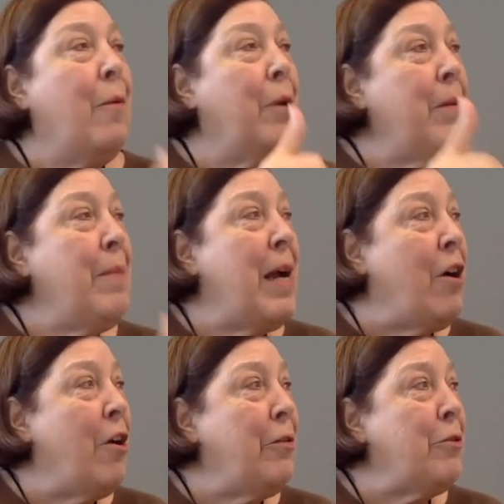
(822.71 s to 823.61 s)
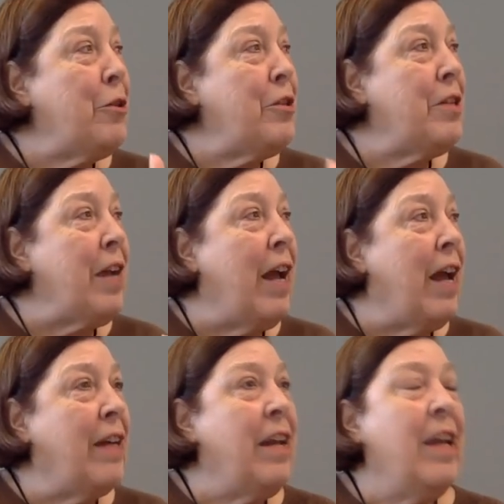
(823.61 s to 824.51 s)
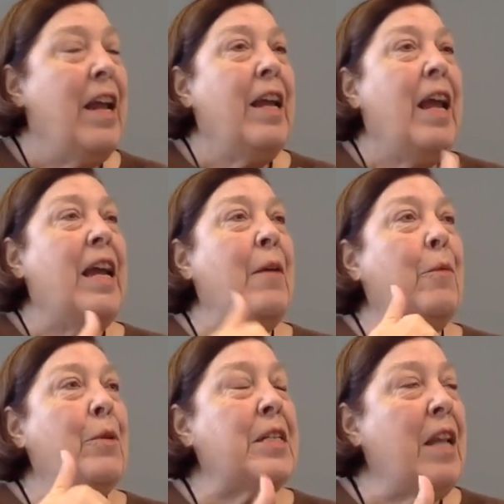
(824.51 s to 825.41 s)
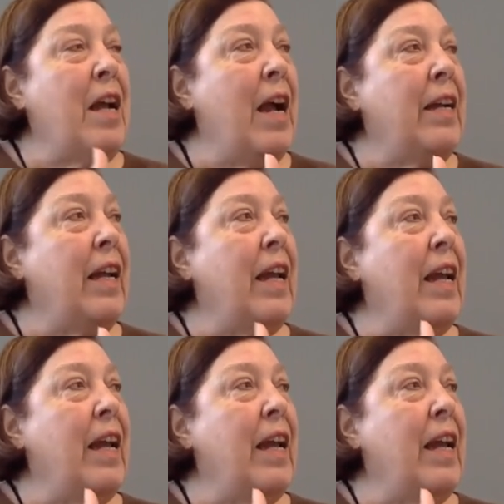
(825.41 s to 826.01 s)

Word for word: One of my authors said it was like